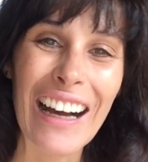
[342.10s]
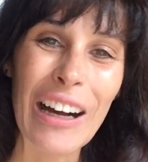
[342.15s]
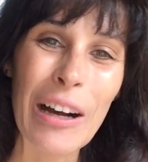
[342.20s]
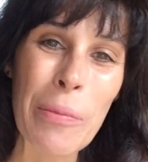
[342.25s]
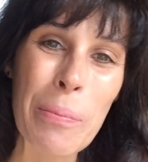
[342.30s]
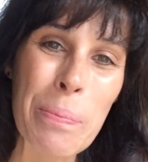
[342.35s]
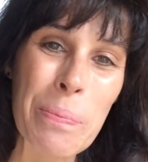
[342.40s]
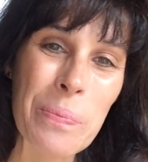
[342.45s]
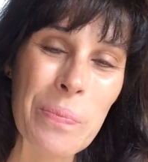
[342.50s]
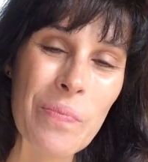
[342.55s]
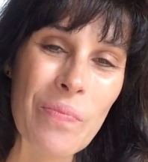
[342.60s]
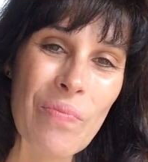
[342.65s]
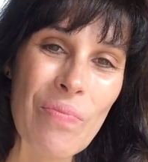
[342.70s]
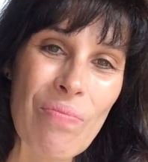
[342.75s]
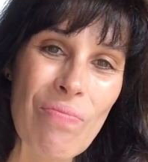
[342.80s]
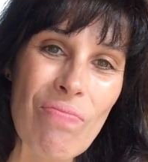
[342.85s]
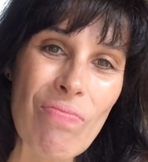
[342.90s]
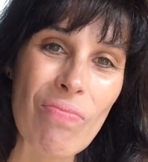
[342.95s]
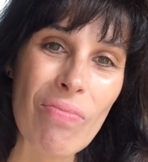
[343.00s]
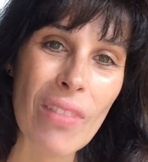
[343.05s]
And
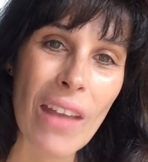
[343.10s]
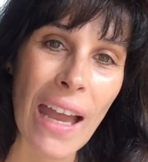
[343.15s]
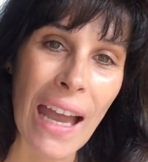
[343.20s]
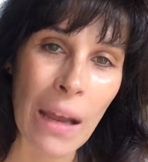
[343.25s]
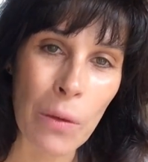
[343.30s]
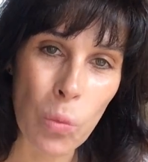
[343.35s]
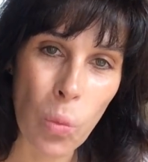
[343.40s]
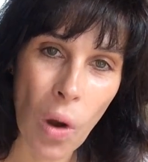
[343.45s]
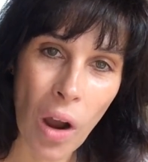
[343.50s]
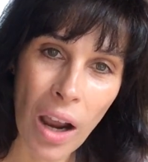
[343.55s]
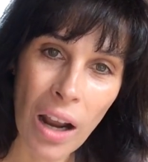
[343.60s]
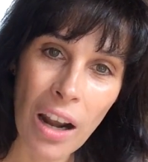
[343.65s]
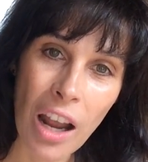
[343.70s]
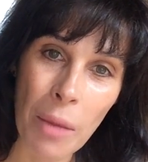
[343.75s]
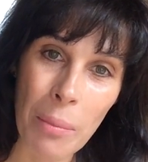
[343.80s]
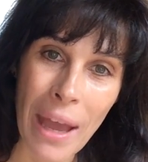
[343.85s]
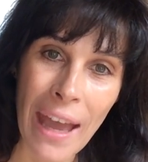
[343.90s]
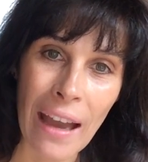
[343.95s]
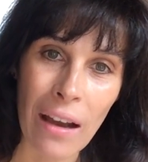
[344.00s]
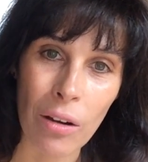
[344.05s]
while
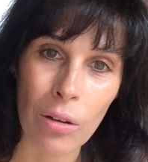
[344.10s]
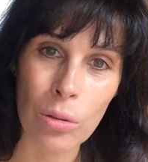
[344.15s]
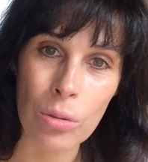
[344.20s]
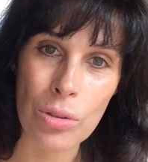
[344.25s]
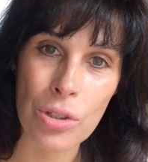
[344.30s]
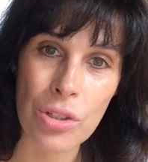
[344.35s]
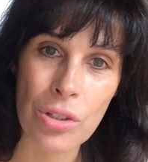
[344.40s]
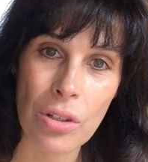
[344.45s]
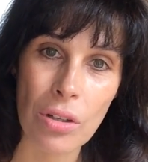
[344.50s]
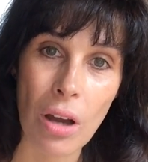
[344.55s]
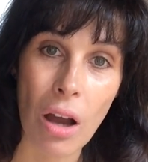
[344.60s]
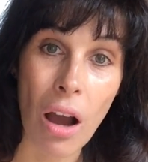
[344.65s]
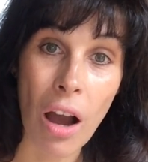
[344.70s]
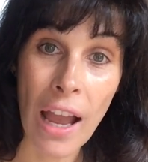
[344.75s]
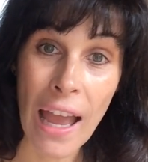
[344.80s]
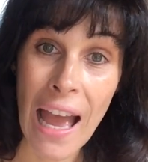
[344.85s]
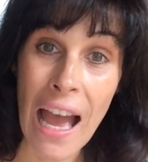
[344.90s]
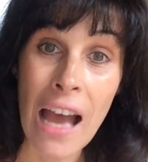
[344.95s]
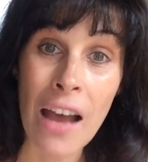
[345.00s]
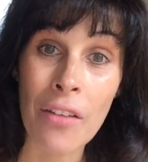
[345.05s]
I'm out,
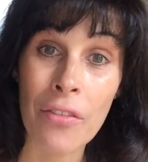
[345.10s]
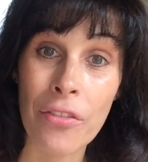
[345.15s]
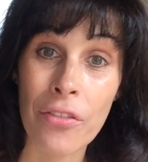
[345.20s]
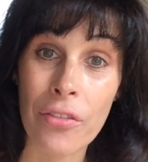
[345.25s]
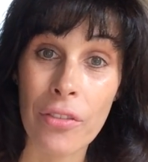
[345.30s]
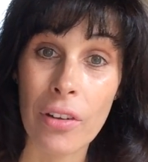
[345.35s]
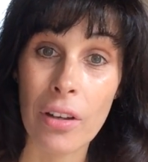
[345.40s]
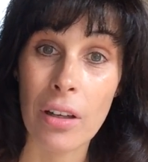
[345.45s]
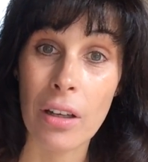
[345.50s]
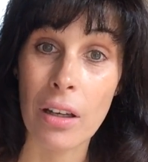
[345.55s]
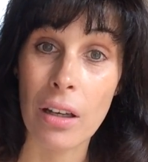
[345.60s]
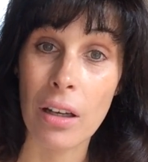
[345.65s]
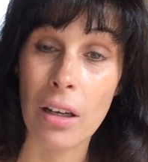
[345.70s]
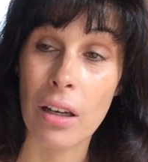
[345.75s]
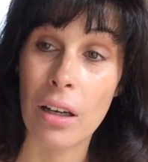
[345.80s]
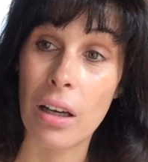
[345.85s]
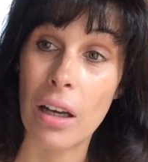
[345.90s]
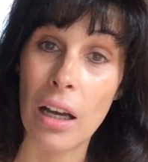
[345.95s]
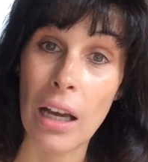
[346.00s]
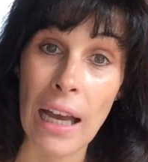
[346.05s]
I have
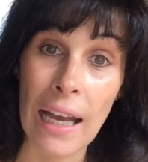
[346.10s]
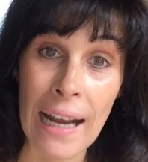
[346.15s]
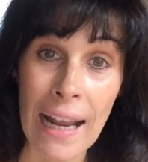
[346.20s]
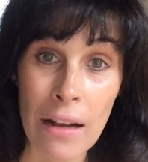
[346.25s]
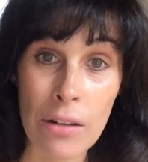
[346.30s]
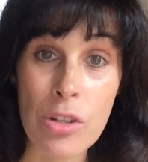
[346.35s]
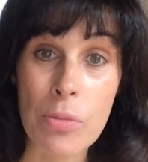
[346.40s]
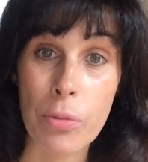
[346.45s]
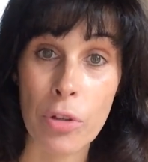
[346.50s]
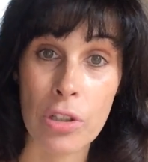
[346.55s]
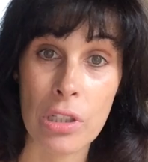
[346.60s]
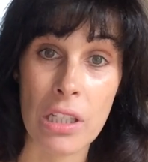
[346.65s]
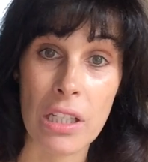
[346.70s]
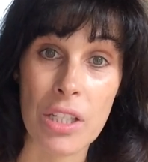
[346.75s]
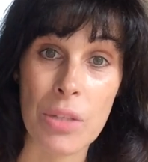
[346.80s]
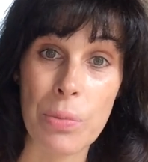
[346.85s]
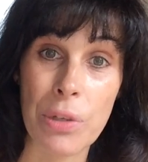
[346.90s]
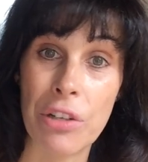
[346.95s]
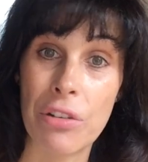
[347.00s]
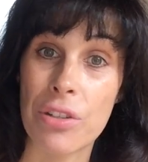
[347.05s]
an out-of-body
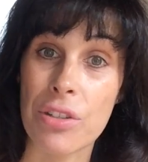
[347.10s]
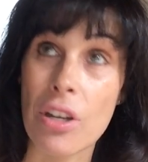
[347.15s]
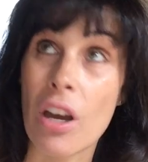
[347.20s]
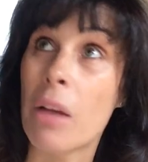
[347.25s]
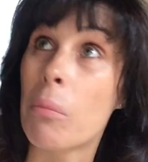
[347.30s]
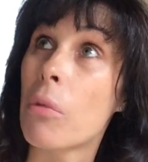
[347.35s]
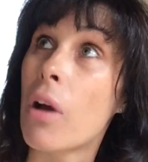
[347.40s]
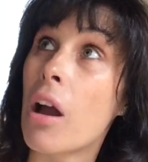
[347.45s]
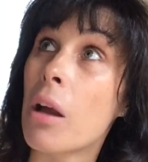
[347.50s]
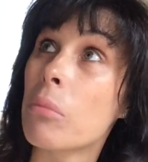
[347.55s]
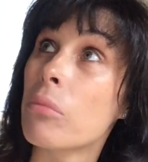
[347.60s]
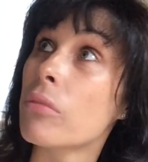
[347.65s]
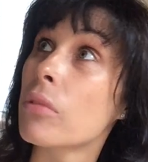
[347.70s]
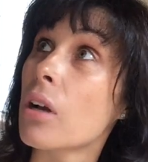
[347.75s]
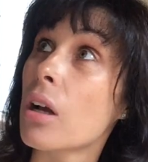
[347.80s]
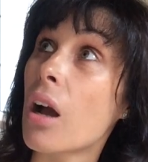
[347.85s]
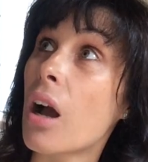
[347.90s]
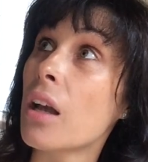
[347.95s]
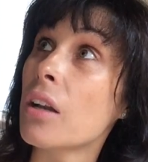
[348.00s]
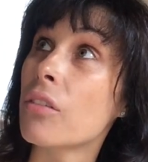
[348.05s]
experience.
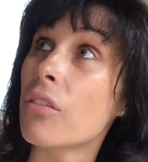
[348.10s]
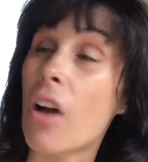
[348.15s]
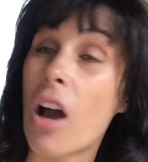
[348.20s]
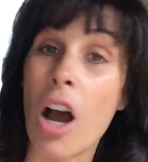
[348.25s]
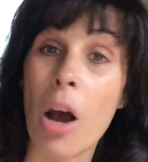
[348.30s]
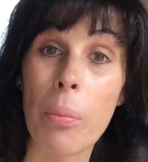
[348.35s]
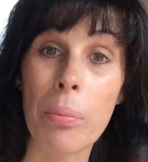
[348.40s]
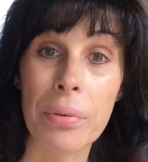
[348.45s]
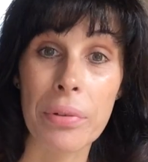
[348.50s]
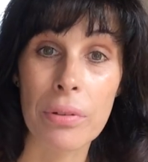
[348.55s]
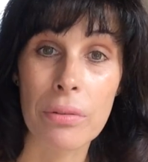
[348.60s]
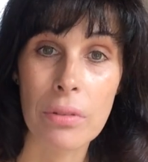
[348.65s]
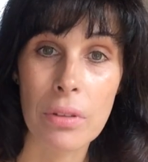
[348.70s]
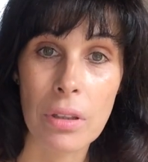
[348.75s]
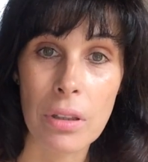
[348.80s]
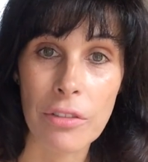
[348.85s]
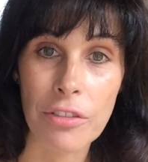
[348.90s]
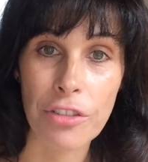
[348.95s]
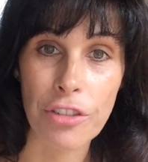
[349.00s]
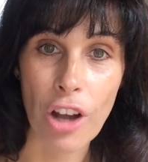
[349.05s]
I'm kind of up,
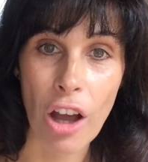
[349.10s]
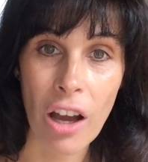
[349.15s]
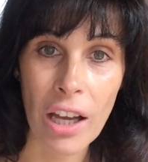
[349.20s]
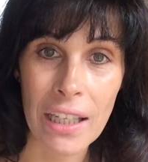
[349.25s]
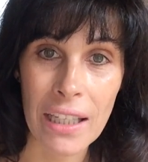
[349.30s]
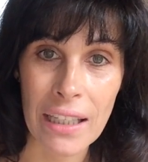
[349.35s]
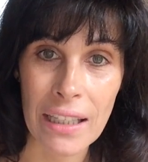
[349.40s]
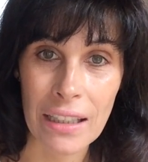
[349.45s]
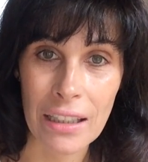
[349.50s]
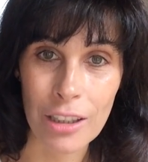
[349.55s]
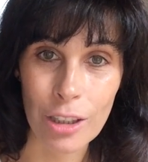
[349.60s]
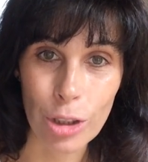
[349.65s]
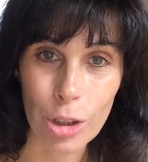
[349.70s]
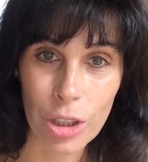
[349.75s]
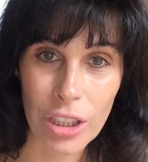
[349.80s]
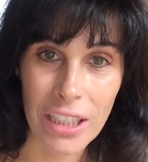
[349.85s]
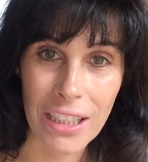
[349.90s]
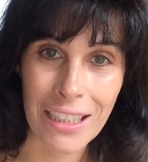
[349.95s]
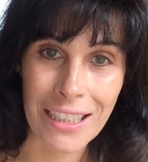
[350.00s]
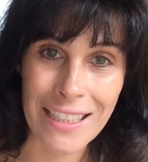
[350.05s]
flying, and
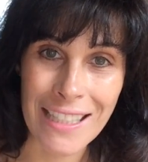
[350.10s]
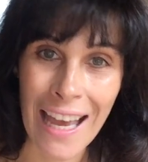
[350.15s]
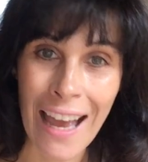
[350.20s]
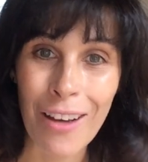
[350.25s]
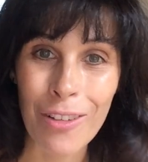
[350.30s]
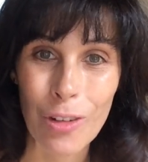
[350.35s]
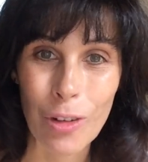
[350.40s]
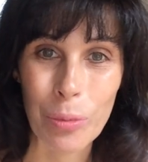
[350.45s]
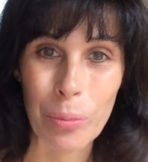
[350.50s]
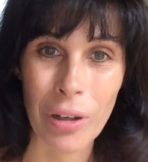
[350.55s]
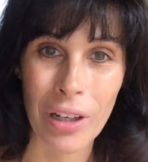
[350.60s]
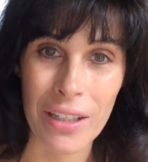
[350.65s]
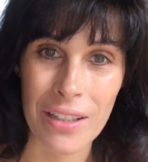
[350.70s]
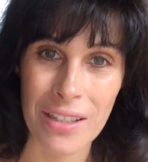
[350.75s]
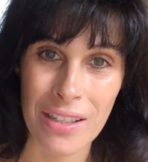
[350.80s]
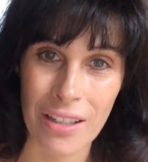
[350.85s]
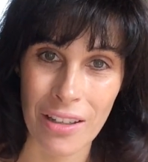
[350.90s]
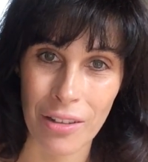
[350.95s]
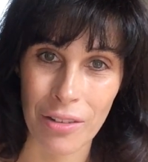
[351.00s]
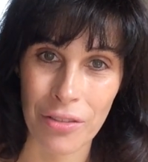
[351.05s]
looking down on
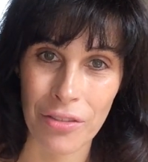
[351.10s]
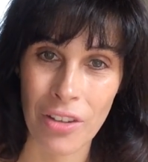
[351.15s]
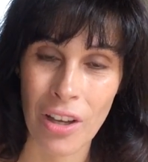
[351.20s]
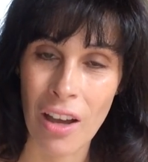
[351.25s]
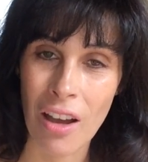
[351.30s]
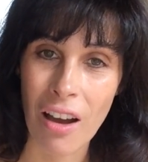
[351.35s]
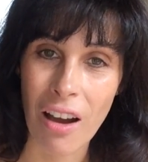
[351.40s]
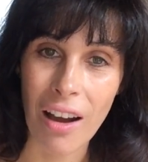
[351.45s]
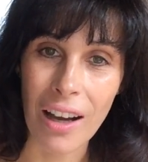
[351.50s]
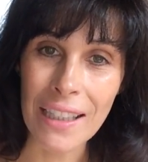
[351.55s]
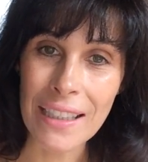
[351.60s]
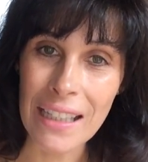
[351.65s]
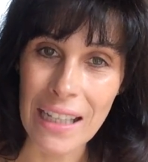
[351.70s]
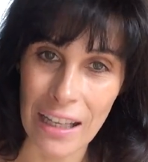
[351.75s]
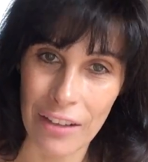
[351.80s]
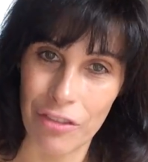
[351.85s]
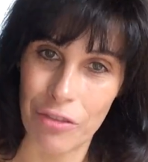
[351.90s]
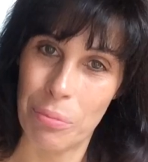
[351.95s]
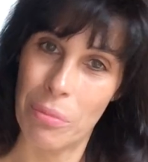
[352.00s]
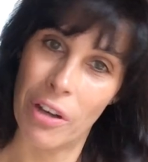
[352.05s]
myself. I'd
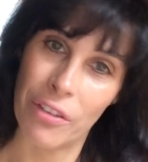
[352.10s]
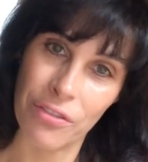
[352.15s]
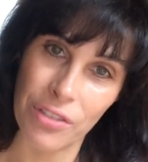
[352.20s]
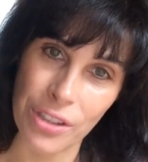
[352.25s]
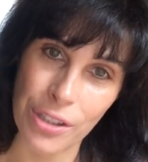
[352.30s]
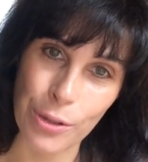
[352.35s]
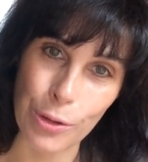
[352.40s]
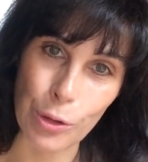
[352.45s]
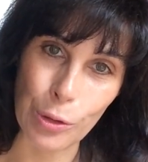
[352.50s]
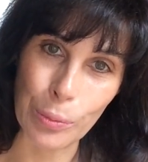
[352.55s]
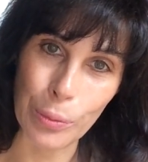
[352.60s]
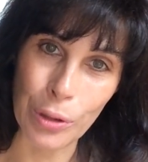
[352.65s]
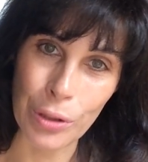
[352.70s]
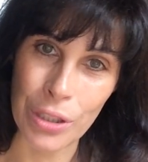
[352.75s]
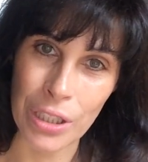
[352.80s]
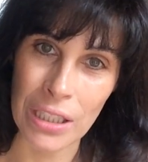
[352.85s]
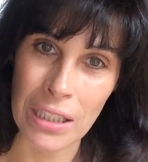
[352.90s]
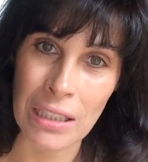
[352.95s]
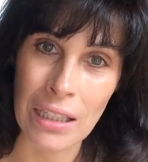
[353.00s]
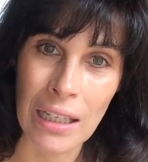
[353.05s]
left my physical
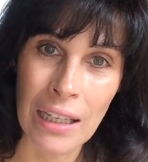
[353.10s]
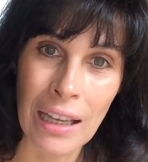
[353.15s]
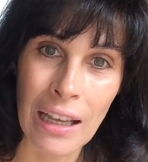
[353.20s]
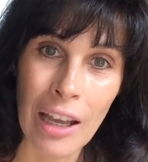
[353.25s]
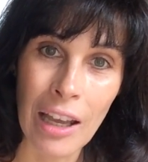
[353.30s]
body.